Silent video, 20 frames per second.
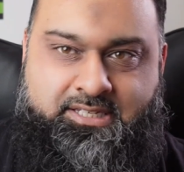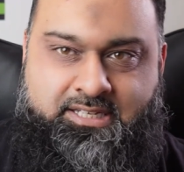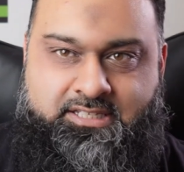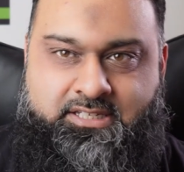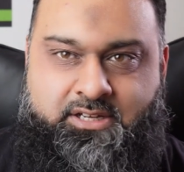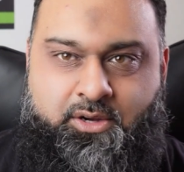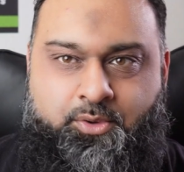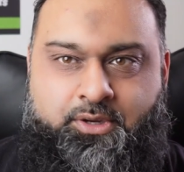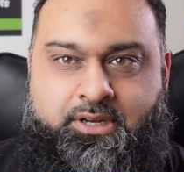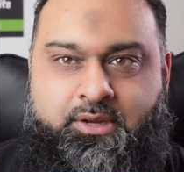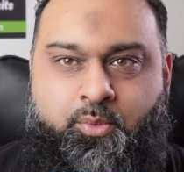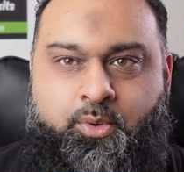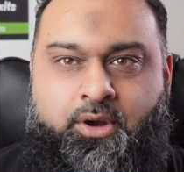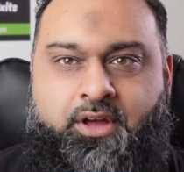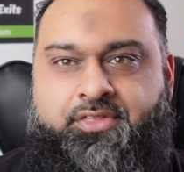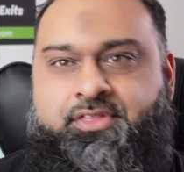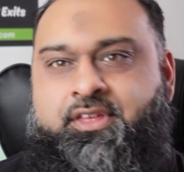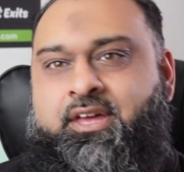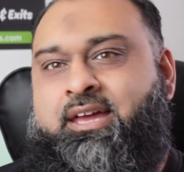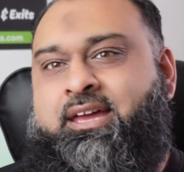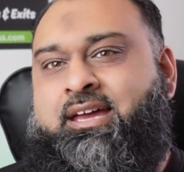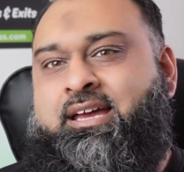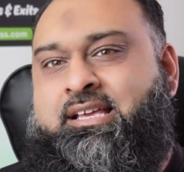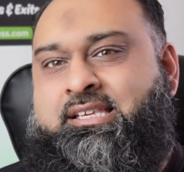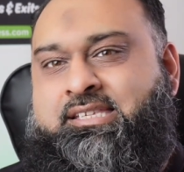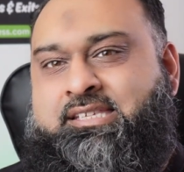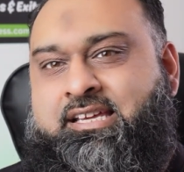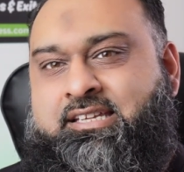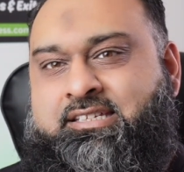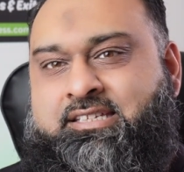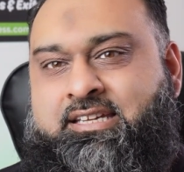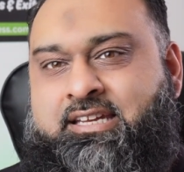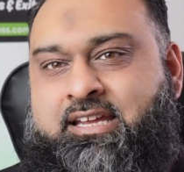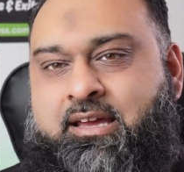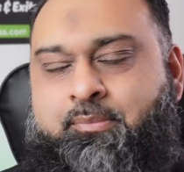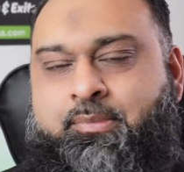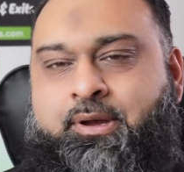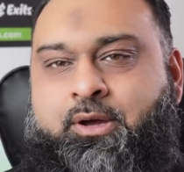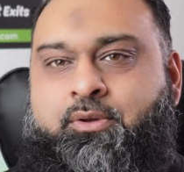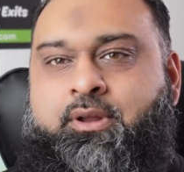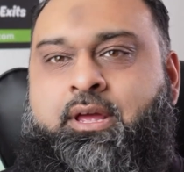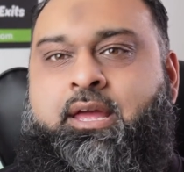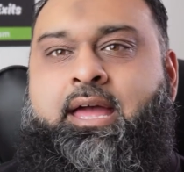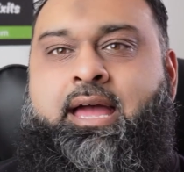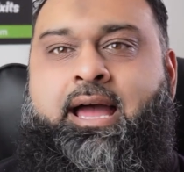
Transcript: It's only worth a certain amount.